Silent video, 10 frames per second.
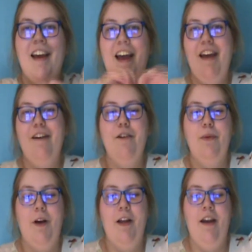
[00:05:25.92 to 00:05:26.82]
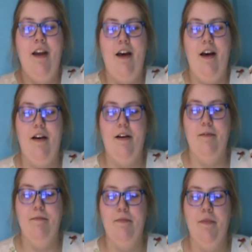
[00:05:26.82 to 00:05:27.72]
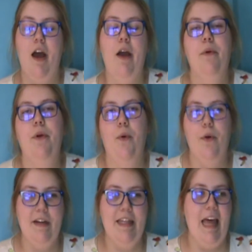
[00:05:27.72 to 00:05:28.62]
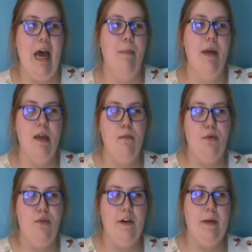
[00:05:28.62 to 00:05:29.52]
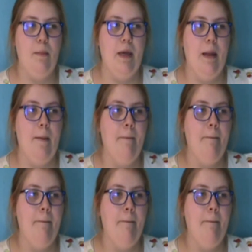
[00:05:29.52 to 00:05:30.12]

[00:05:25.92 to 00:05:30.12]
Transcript: Hey everyone, I recorded that paint pouring bit